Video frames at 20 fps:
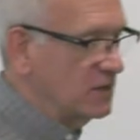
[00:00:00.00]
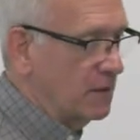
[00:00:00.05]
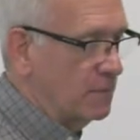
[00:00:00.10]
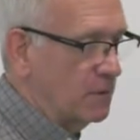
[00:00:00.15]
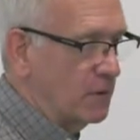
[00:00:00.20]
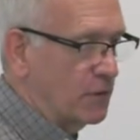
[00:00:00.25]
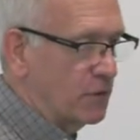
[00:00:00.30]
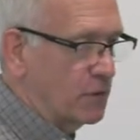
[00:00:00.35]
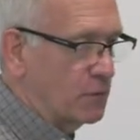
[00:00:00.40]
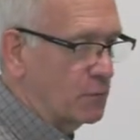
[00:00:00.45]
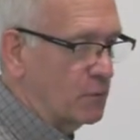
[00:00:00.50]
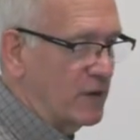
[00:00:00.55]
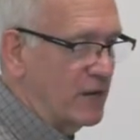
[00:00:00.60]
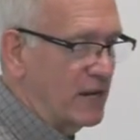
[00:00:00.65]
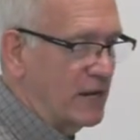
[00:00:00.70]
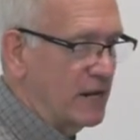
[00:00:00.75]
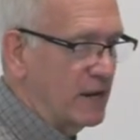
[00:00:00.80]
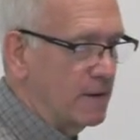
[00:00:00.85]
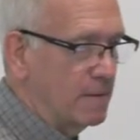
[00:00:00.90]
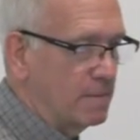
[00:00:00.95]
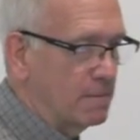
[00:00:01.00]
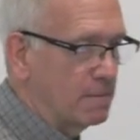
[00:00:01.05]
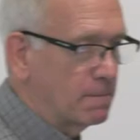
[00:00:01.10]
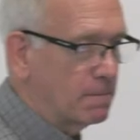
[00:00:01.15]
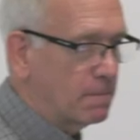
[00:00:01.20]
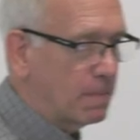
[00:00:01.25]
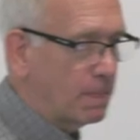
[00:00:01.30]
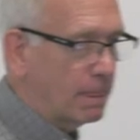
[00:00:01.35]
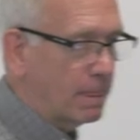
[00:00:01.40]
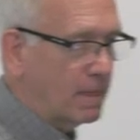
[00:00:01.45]
Number three,
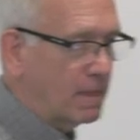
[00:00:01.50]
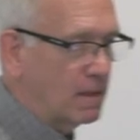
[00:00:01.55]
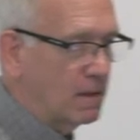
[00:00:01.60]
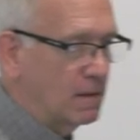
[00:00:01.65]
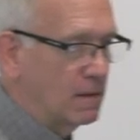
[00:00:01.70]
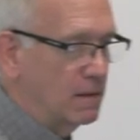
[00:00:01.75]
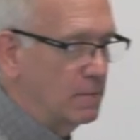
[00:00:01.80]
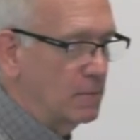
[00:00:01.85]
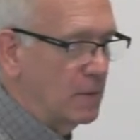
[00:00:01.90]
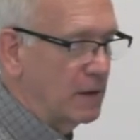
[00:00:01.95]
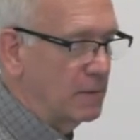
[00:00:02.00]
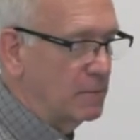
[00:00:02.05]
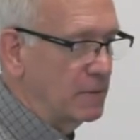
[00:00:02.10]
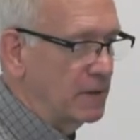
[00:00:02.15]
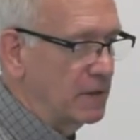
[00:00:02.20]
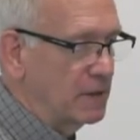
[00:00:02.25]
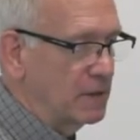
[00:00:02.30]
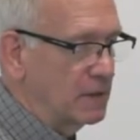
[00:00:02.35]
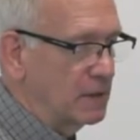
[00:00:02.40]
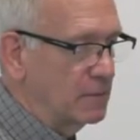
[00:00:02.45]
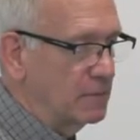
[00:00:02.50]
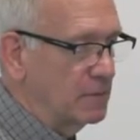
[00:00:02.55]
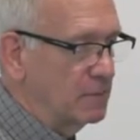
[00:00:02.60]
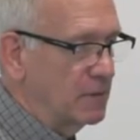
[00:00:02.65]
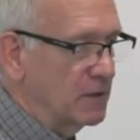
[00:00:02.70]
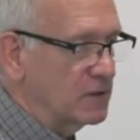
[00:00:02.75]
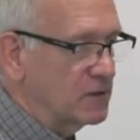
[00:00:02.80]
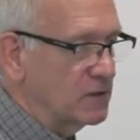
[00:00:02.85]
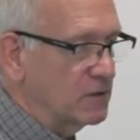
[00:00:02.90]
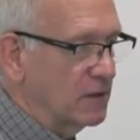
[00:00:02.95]
it might be. Let me
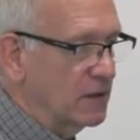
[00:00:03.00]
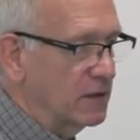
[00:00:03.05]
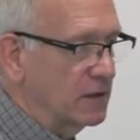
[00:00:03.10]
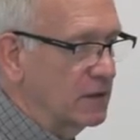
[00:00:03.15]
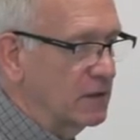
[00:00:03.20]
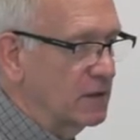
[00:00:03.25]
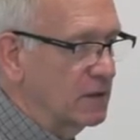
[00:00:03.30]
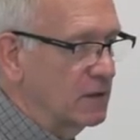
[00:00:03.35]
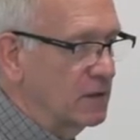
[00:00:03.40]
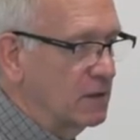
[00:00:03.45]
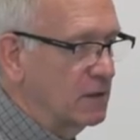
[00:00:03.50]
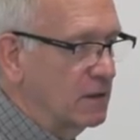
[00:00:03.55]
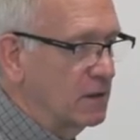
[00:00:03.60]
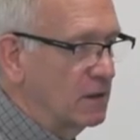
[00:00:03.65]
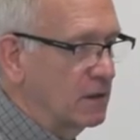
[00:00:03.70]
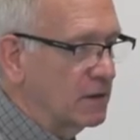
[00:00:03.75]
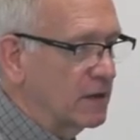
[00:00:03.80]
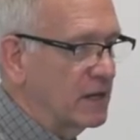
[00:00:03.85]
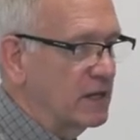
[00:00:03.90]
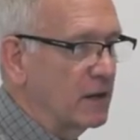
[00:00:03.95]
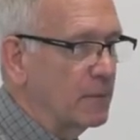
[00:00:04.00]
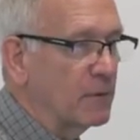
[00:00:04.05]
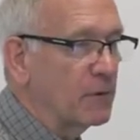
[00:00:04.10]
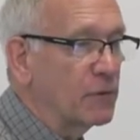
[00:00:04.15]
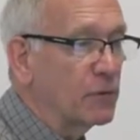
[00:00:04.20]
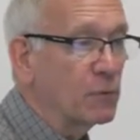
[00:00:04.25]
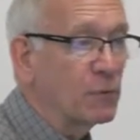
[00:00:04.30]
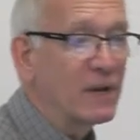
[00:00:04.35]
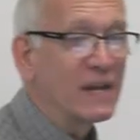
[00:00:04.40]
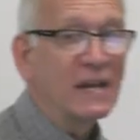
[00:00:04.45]
make sure I. Okay, number
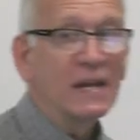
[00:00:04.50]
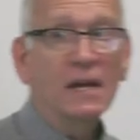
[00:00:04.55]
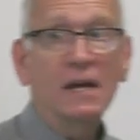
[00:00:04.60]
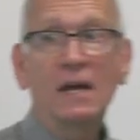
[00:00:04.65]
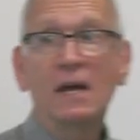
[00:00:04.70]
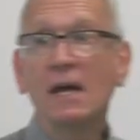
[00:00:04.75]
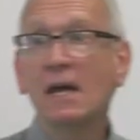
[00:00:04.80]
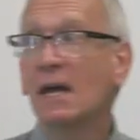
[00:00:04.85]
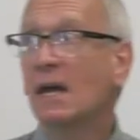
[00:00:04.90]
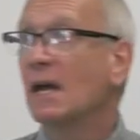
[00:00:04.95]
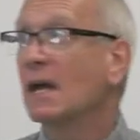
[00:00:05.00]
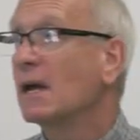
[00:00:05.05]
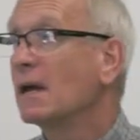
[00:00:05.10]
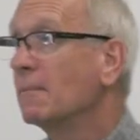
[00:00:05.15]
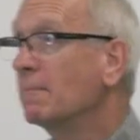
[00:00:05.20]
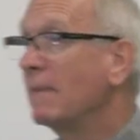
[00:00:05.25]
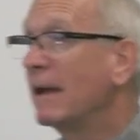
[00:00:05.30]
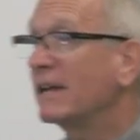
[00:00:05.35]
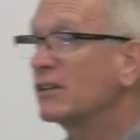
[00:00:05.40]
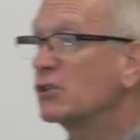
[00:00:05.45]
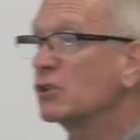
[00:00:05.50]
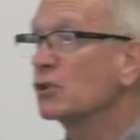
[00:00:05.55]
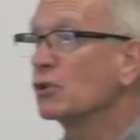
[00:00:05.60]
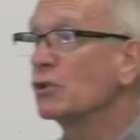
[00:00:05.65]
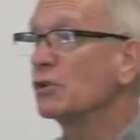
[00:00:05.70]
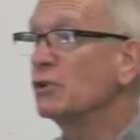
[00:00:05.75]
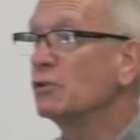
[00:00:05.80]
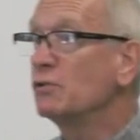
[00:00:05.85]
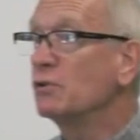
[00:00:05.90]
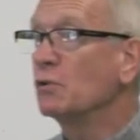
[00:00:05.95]
three, make
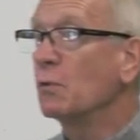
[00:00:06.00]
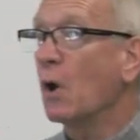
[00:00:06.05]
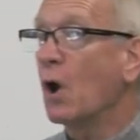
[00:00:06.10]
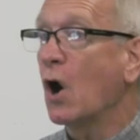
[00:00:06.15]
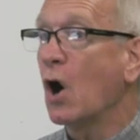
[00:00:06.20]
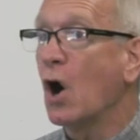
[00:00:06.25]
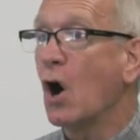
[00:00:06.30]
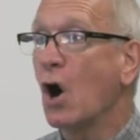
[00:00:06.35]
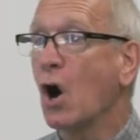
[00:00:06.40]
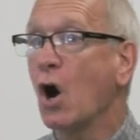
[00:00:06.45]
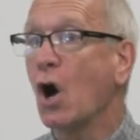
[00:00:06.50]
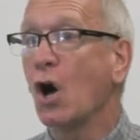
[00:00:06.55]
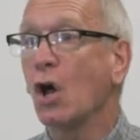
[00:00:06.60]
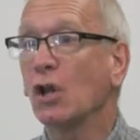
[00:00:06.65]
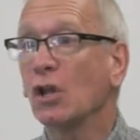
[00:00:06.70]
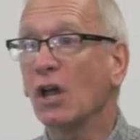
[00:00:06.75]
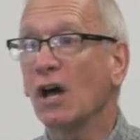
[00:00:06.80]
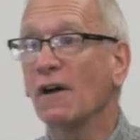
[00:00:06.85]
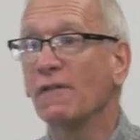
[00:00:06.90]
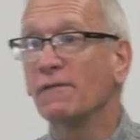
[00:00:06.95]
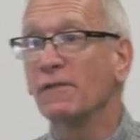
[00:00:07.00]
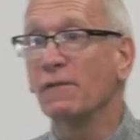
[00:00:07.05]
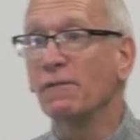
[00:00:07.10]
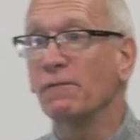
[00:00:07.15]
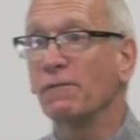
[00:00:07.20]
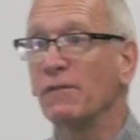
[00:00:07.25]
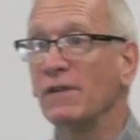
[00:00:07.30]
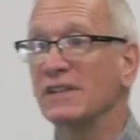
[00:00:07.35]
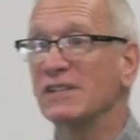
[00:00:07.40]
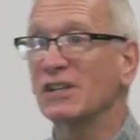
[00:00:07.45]
sure you do all of the
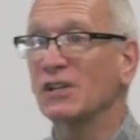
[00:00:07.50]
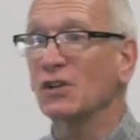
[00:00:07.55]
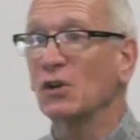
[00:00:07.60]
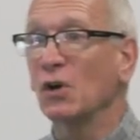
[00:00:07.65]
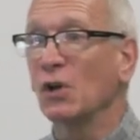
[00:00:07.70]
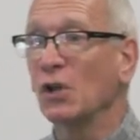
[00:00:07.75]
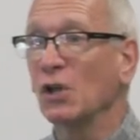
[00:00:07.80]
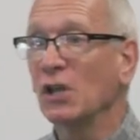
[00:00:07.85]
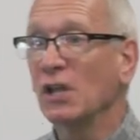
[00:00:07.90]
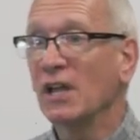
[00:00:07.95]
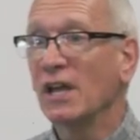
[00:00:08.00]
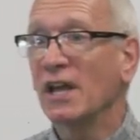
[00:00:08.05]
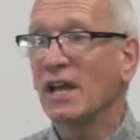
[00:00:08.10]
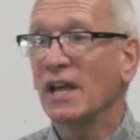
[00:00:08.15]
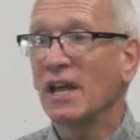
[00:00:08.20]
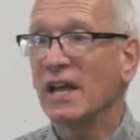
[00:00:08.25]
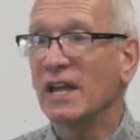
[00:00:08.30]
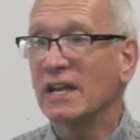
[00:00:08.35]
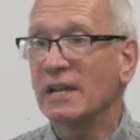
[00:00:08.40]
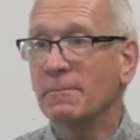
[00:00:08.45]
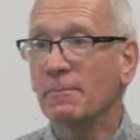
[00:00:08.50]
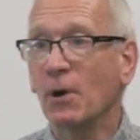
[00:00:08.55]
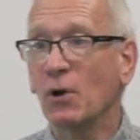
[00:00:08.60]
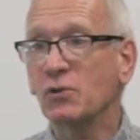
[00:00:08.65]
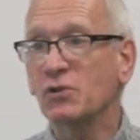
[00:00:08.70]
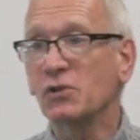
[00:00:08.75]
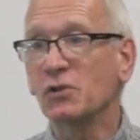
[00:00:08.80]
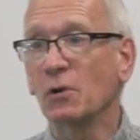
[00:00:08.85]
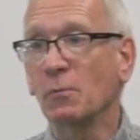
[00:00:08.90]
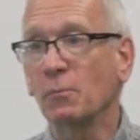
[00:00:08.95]
physical and
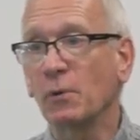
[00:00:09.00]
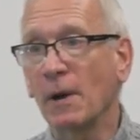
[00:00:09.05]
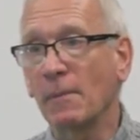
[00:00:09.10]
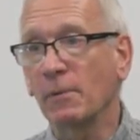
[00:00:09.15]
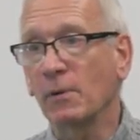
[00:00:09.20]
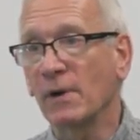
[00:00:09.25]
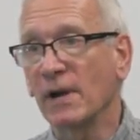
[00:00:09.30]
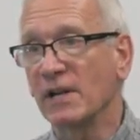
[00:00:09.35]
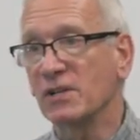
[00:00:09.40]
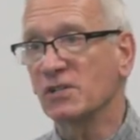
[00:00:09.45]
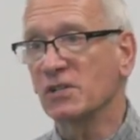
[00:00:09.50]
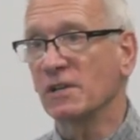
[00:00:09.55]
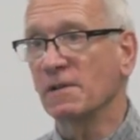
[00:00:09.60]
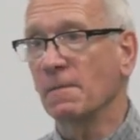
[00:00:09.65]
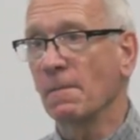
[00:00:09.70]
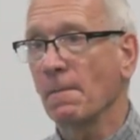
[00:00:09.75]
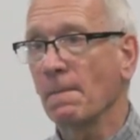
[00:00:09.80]
emotional preparation.